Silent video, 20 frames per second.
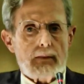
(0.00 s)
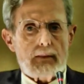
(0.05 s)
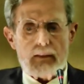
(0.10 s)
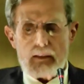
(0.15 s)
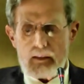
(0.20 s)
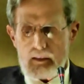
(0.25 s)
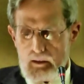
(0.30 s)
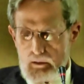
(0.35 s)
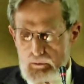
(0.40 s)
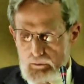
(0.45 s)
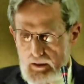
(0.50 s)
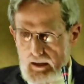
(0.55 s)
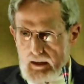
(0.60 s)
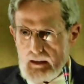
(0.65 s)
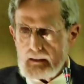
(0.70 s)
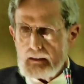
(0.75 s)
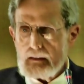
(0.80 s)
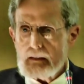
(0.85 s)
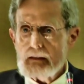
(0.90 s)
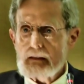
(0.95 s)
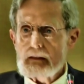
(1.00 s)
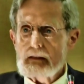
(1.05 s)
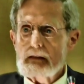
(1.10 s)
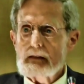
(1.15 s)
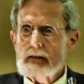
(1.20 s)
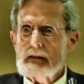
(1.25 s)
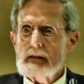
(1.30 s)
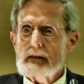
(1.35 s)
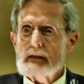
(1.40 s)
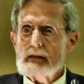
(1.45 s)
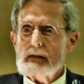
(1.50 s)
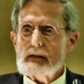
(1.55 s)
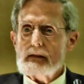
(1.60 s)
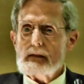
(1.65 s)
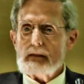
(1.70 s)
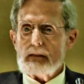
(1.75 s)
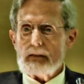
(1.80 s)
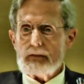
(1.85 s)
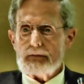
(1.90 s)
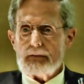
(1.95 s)
then I read
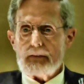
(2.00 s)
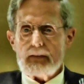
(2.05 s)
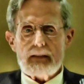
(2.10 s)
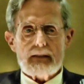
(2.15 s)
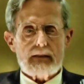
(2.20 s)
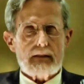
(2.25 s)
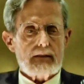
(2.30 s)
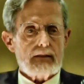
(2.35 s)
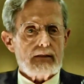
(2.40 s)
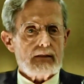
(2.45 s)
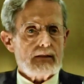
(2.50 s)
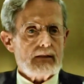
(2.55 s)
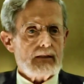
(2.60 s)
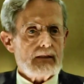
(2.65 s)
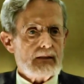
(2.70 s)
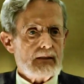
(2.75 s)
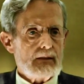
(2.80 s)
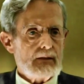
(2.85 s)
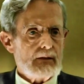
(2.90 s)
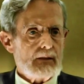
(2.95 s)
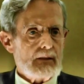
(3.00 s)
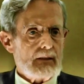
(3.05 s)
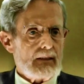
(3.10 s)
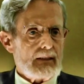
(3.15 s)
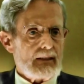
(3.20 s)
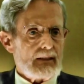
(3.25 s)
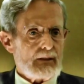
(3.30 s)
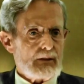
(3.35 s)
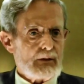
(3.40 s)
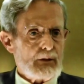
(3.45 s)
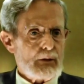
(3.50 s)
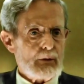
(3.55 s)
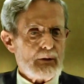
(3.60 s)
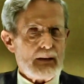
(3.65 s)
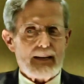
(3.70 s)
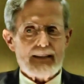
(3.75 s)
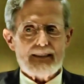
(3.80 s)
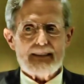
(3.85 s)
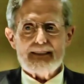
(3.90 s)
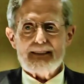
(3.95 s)
Ephesians 2
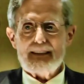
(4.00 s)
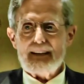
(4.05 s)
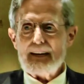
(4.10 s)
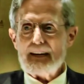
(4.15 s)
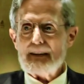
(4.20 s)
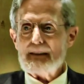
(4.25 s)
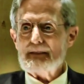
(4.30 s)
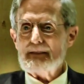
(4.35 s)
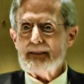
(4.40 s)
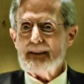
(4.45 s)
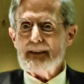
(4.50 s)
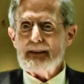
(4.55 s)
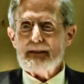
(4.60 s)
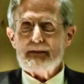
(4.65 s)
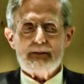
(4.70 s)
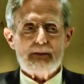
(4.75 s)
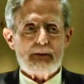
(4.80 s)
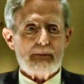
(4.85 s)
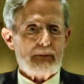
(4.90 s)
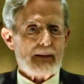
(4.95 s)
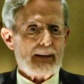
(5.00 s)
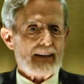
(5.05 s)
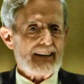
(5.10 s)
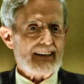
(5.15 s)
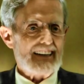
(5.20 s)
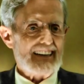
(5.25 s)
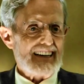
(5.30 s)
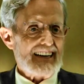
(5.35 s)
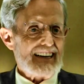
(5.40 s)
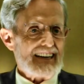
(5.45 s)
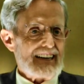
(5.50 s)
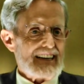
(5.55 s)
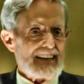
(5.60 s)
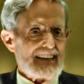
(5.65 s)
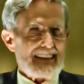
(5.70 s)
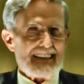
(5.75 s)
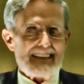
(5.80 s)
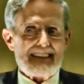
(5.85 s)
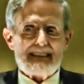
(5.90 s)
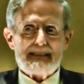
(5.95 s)
8 and 9. For by,
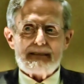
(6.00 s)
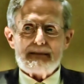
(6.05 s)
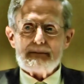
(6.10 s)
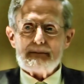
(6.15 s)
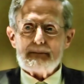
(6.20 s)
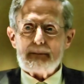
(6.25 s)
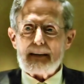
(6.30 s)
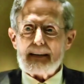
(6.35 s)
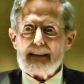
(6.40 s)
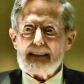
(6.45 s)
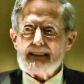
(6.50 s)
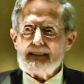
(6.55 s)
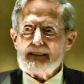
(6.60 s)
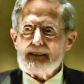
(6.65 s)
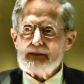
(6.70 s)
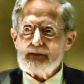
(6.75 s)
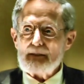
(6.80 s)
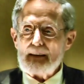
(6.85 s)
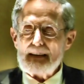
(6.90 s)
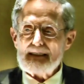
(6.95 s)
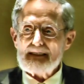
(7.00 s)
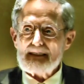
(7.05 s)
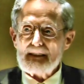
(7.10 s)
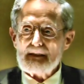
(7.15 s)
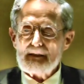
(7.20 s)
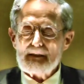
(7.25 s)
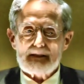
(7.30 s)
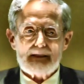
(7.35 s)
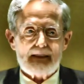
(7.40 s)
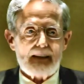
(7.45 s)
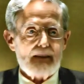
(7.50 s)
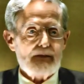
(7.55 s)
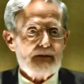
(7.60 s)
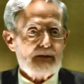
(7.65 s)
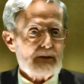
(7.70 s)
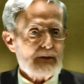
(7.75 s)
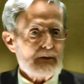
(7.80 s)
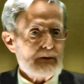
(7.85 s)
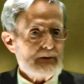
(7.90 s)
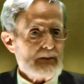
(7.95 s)
by grace are you
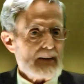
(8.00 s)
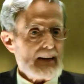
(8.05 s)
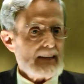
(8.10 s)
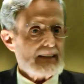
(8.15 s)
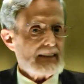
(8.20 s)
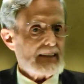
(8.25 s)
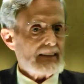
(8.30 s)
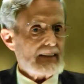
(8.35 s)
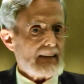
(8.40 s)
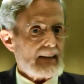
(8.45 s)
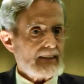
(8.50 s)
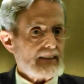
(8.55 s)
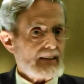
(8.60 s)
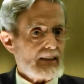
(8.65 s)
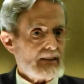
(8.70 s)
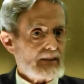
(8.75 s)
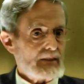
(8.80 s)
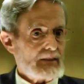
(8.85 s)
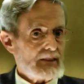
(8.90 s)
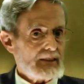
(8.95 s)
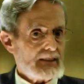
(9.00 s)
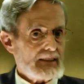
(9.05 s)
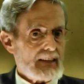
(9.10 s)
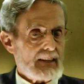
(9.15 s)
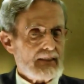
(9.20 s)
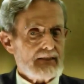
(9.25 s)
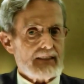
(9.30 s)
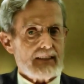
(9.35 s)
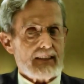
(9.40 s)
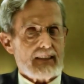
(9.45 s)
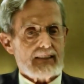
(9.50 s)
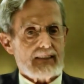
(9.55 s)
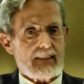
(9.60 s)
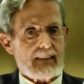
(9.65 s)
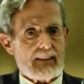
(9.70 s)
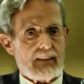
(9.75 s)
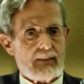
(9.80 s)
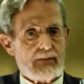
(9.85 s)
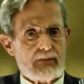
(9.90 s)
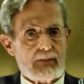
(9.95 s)
saved through faith, and that not of yourselves, it is the
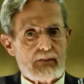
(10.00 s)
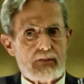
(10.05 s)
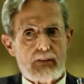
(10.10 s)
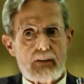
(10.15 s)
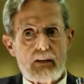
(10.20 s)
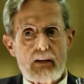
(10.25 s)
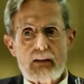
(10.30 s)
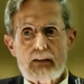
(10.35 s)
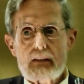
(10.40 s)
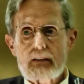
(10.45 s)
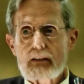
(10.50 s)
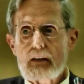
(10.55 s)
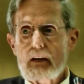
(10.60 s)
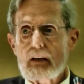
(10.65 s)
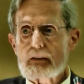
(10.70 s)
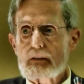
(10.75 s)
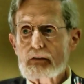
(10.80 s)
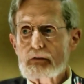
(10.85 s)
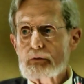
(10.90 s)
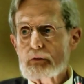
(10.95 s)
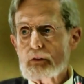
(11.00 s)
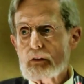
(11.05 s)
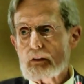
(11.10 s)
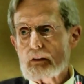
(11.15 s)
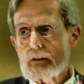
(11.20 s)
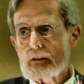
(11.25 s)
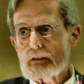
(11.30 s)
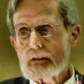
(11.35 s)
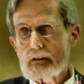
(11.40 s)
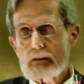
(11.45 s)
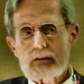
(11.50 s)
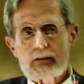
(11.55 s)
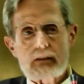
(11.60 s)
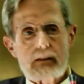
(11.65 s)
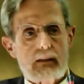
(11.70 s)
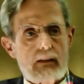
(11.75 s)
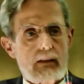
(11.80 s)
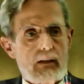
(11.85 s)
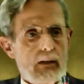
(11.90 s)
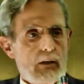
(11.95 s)
gift of God, not of works.
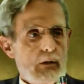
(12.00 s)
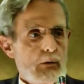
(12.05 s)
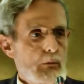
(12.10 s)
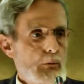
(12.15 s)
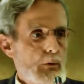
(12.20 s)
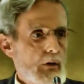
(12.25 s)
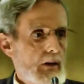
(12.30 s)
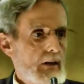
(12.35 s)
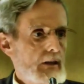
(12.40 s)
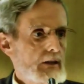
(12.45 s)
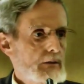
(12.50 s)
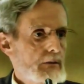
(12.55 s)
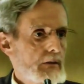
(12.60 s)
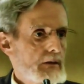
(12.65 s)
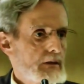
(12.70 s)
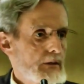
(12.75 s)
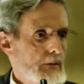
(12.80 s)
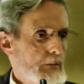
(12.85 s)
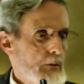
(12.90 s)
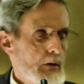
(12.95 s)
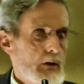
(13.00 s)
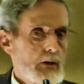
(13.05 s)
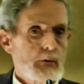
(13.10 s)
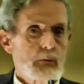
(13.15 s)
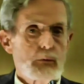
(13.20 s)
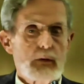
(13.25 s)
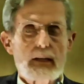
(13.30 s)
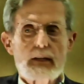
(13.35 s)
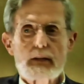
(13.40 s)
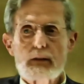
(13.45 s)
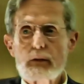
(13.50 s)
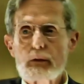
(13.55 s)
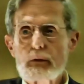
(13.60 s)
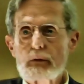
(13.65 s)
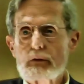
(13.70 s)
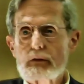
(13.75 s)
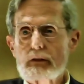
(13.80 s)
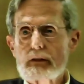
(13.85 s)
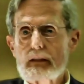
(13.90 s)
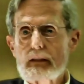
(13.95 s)
Works was the word we
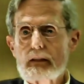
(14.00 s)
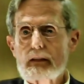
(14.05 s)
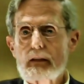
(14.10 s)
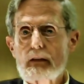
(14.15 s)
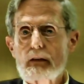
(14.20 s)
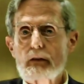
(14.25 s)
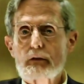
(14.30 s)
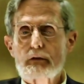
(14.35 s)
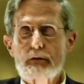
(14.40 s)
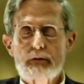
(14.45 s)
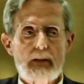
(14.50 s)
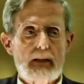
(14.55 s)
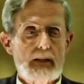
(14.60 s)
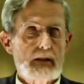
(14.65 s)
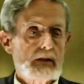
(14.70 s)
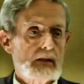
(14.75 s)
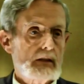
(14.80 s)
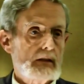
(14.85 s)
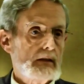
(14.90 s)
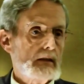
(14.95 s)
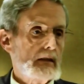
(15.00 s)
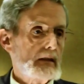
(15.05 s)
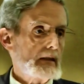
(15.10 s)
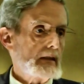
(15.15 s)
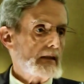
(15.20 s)
used in our official